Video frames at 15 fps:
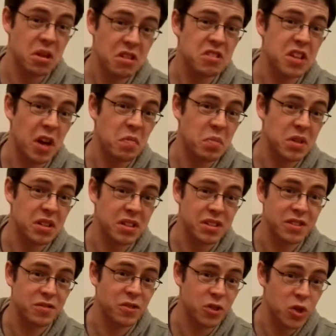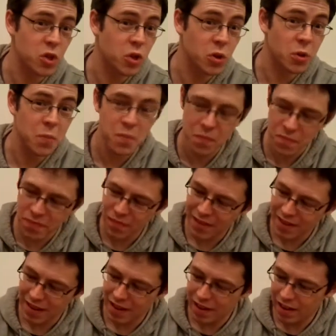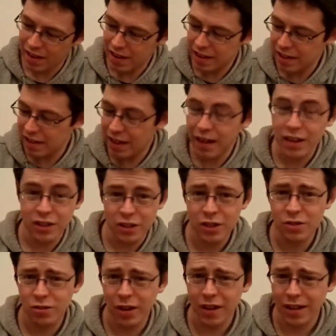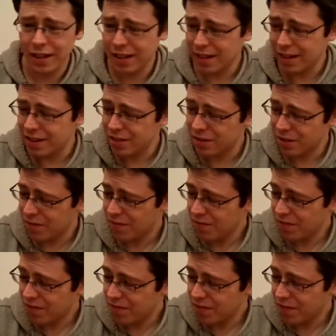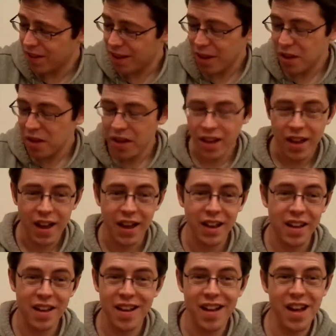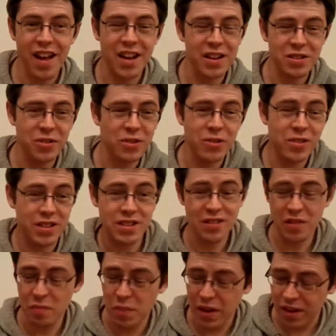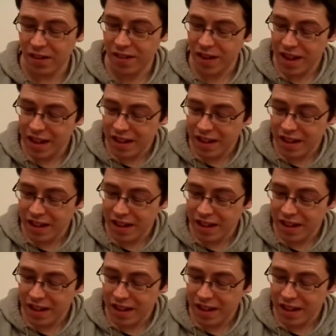Japanese for sure. Yeah, she's riding a lizard. And I don't know, is this even better?